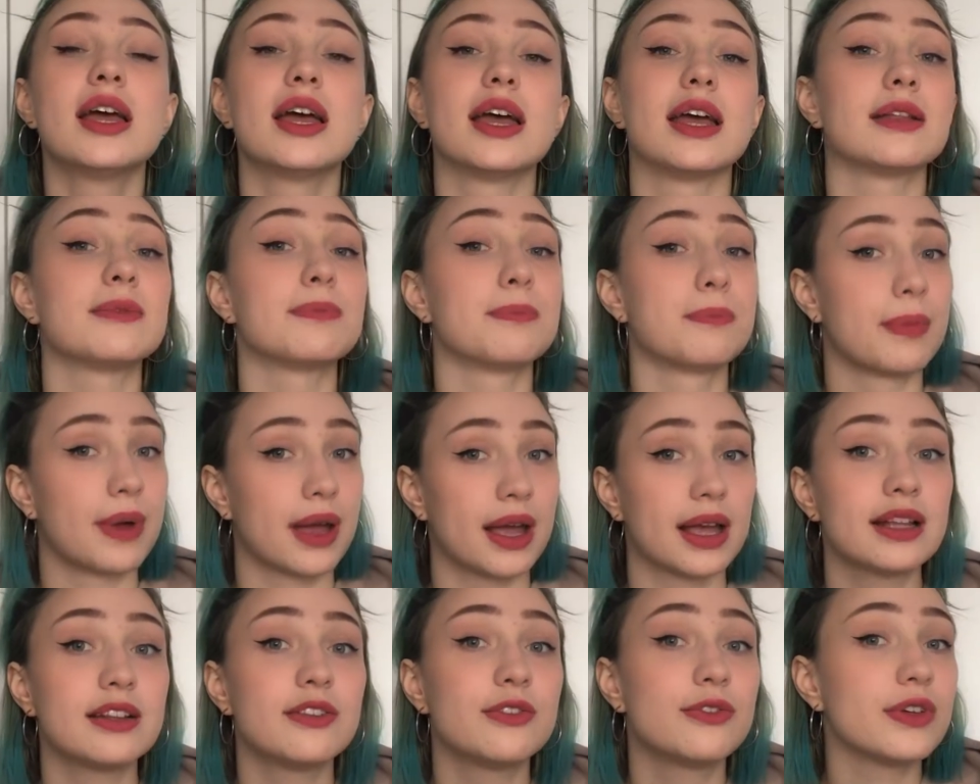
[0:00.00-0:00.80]
It
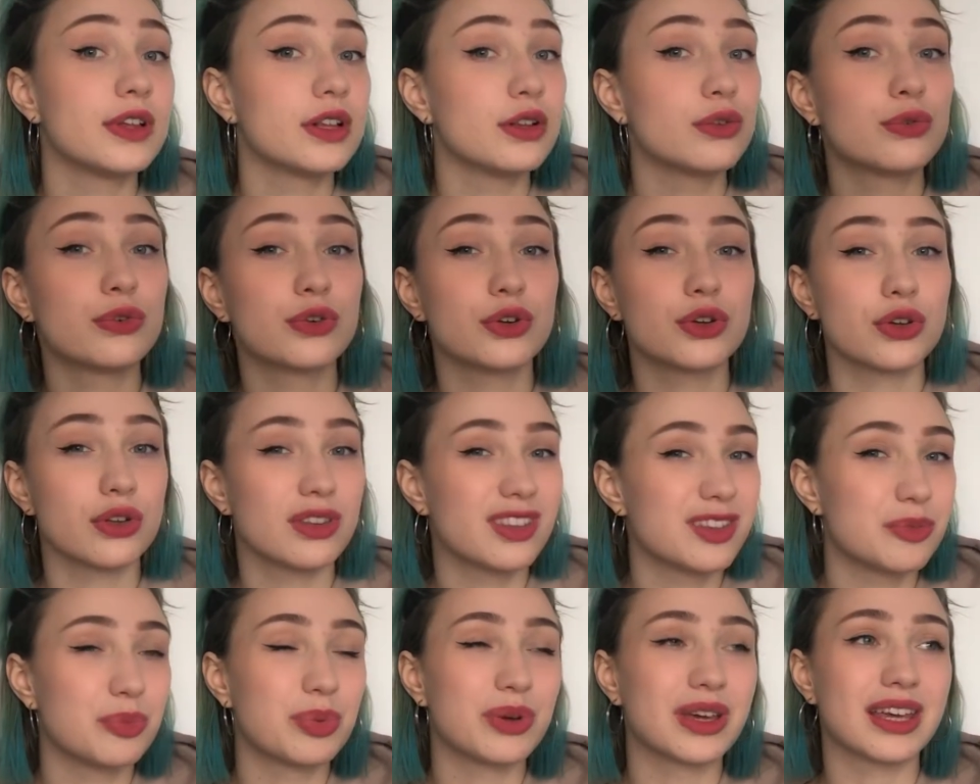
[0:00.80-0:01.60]
might feel for you
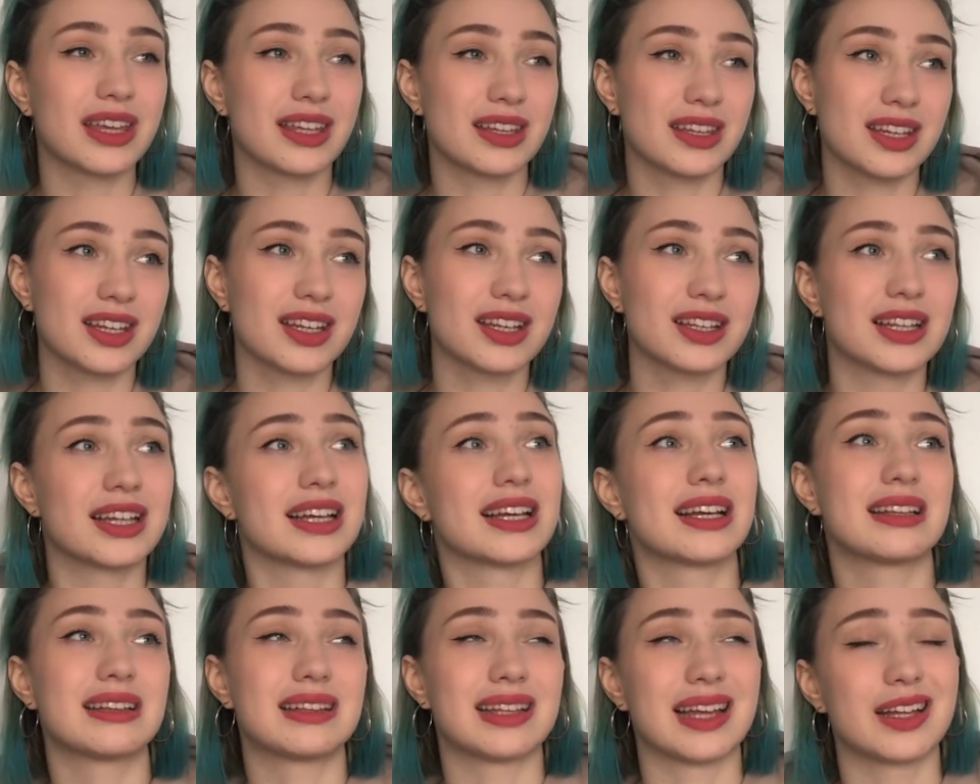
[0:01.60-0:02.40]
in the beginning
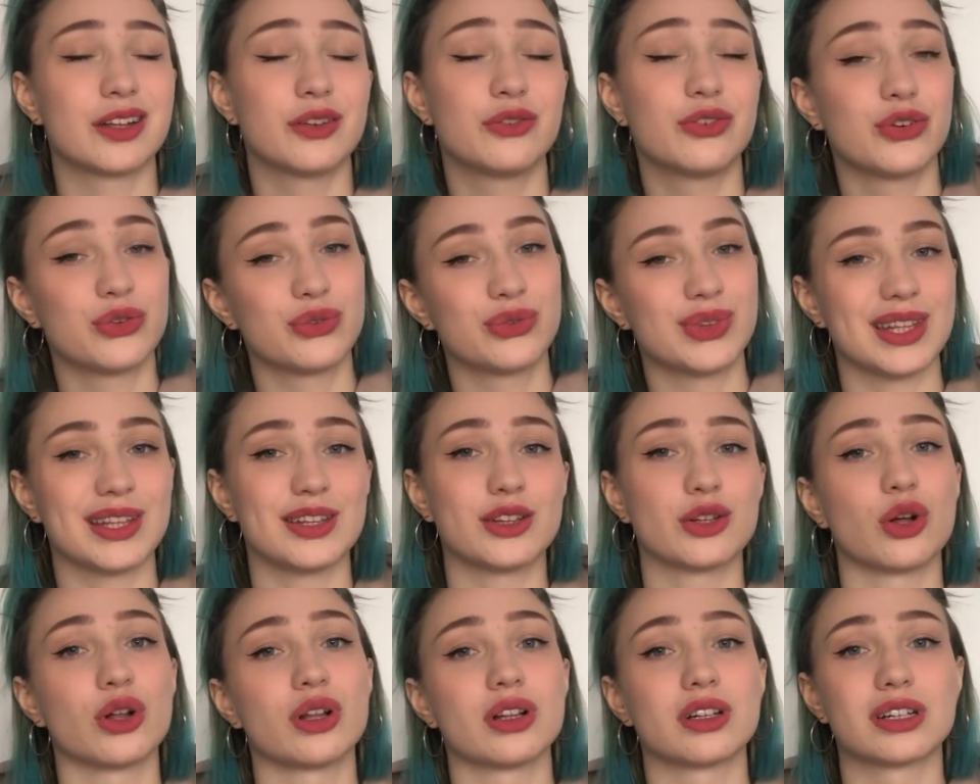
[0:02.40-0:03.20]
like
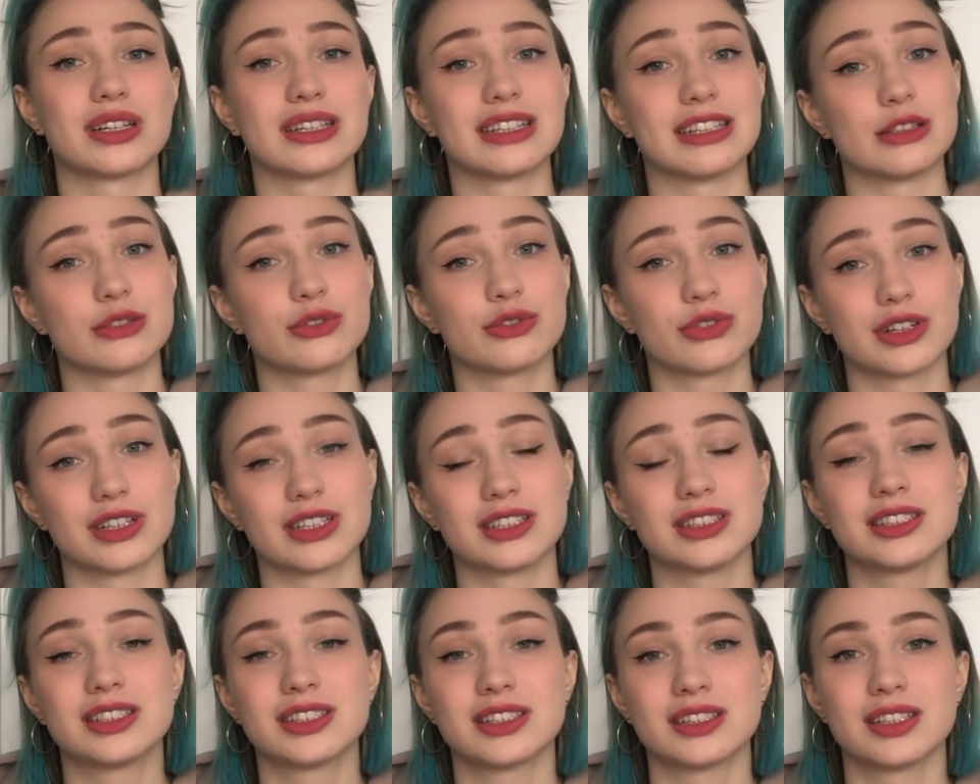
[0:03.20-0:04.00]
$10-15
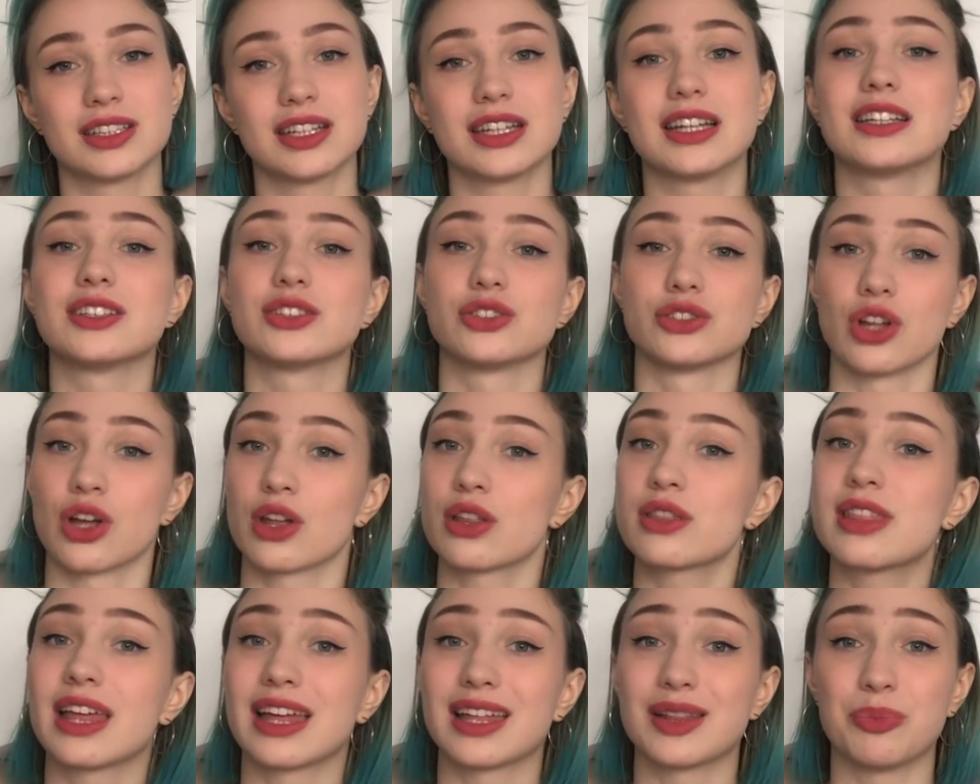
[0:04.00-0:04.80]
difference is
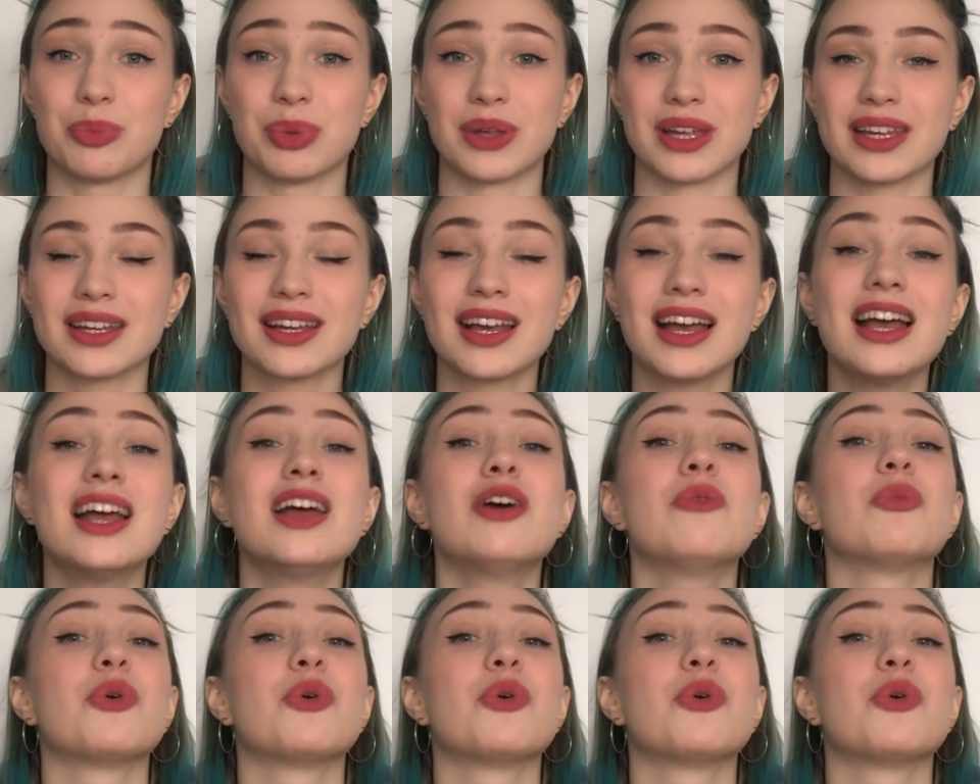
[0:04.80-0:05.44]
not that big,